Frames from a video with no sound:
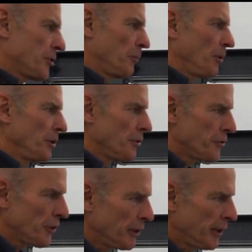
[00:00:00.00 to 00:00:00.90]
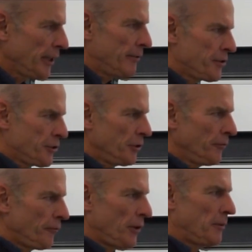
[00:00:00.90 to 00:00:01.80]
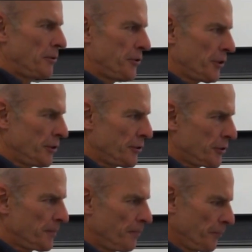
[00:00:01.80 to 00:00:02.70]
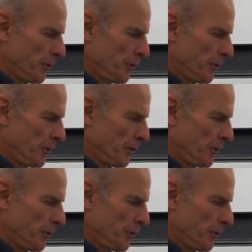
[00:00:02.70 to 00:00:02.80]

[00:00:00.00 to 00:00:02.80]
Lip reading: so what you can see here is two frequencies.